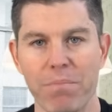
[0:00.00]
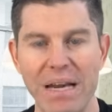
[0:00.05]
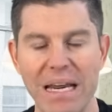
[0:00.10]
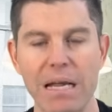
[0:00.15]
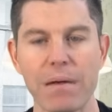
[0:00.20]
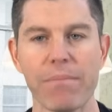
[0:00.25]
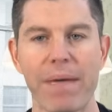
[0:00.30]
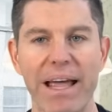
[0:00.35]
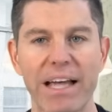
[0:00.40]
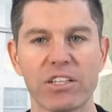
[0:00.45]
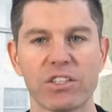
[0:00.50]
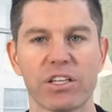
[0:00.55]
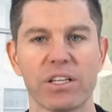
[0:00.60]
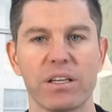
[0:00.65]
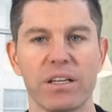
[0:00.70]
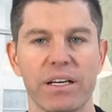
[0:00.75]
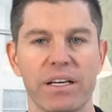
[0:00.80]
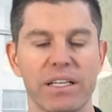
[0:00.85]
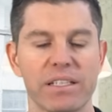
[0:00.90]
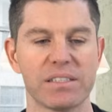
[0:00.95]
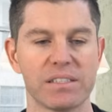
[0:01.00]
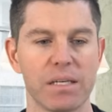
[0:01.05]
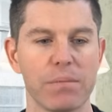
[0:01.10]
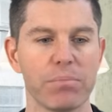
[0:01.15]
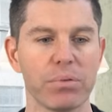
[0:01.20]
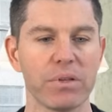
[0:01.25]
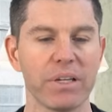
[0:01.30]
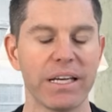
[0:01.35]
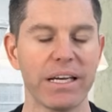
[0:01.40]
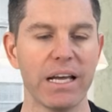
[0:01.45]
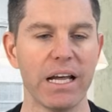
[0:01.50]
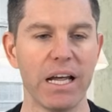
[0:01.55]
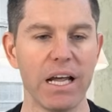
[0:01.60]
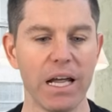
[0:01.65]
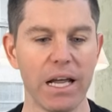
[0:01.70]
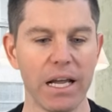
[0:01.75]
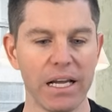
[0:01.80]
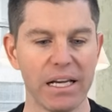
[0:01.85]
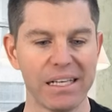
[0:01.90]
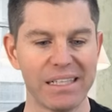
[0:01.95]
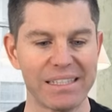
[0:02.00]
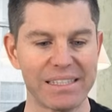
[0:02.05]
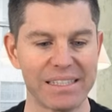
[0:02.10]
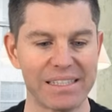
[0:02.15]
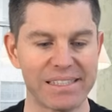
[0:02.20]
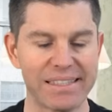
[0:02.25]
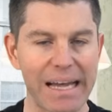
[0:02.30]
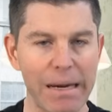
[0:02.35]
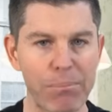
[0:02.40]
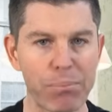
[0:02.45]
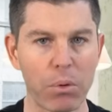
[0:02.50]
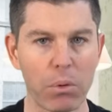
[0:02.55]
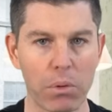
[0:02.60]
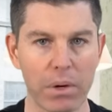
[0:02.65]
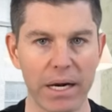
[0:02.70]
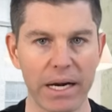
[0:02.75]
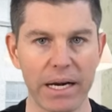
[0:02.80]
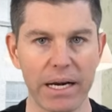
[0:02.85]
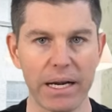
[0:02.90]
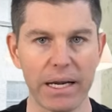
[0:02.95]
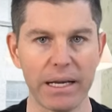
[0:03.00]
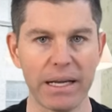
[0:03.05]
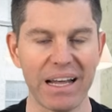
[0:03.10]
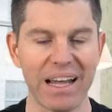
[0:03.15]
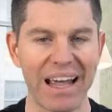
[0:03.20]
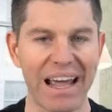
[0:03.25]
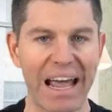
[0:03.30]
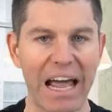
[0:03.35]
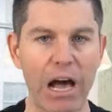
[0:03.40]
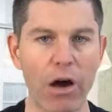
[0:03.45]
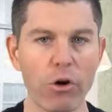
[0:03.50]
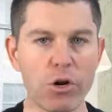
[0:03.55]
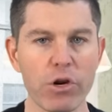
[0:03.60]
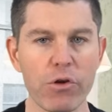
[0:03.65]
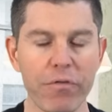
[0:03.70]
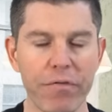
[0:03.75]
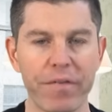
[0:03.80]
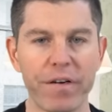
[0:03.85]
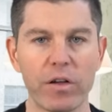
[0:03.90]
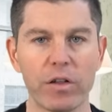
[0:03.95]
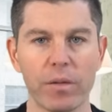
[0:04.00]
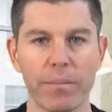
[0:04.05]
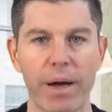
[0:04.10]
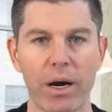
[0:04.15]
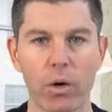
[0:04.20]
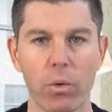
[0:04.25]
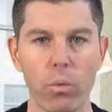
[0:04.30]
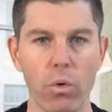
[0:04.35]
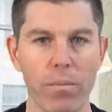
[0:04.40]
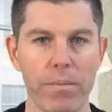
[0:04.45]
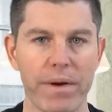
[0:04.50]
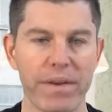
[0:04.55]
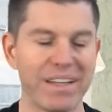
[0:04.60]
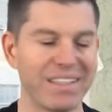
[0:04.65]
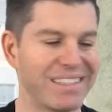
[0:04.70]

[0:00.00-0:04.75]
Being masculine simply separating how you feel about a woman.